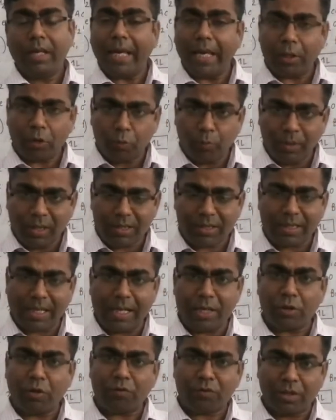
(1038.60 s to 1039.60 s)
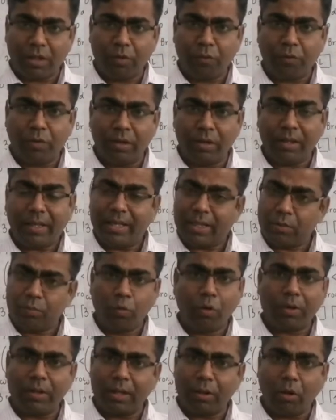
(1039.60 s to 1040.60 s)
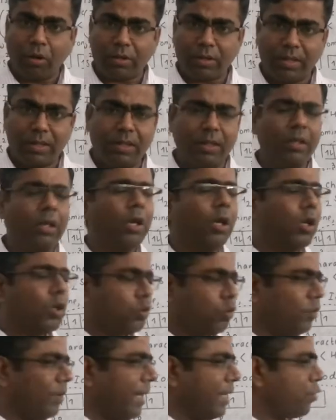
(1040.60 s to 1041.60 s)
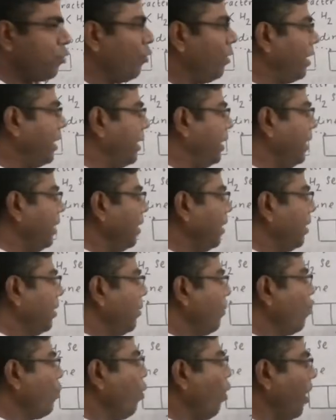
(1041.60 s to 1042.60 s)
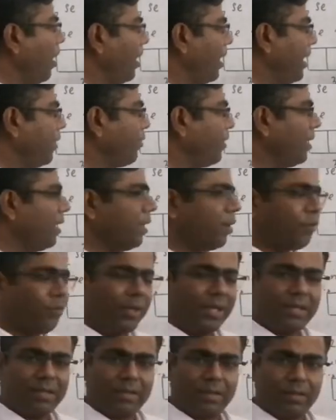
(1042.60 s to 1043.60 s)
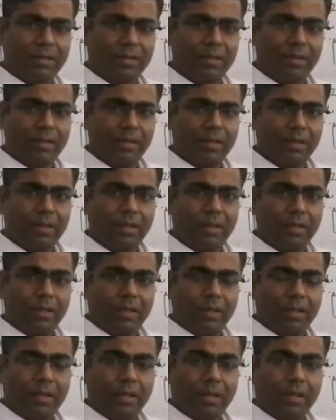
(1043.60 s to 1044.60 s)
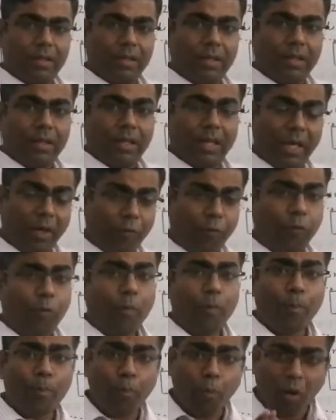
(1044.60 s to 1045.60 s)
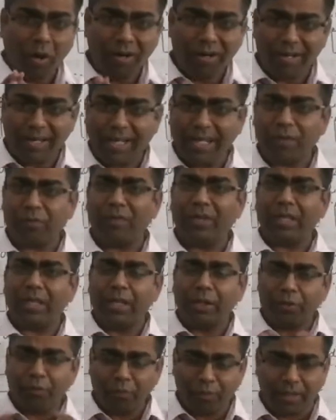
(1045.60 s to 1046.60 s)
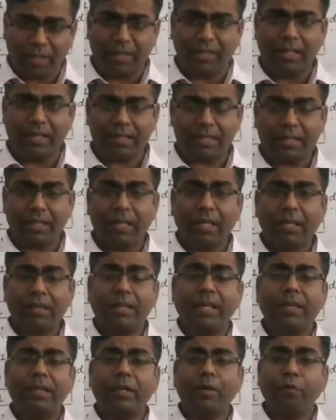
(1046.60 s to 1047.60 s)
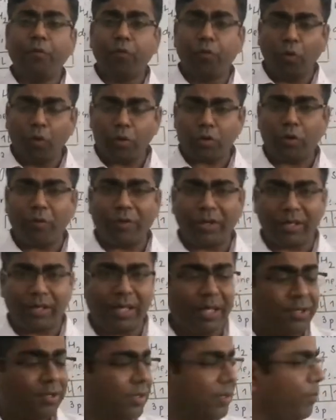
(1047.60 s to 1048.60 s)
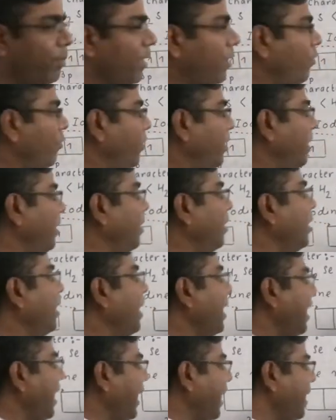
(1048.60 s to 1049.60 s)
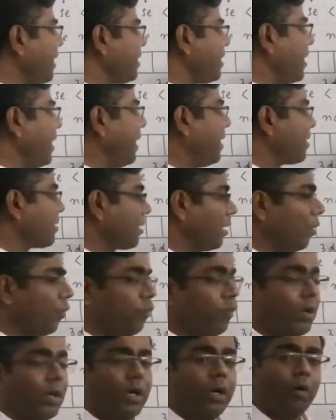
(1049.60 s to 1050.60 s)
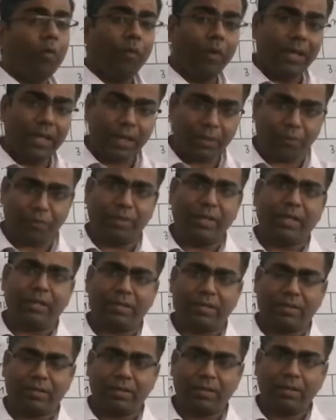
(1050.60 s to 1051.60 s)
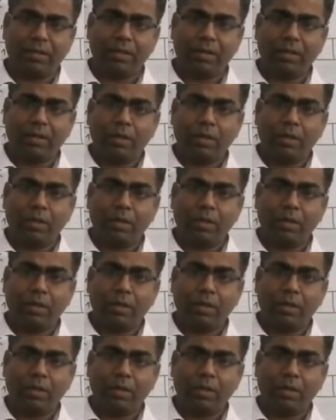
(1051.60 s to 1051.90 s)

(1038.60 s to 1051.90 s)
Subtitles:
Atomic size of sulfur is more than oxygen, so naturally bond length will increase. If bond length will increase, then the force of attraction between H and sulfur will decrease.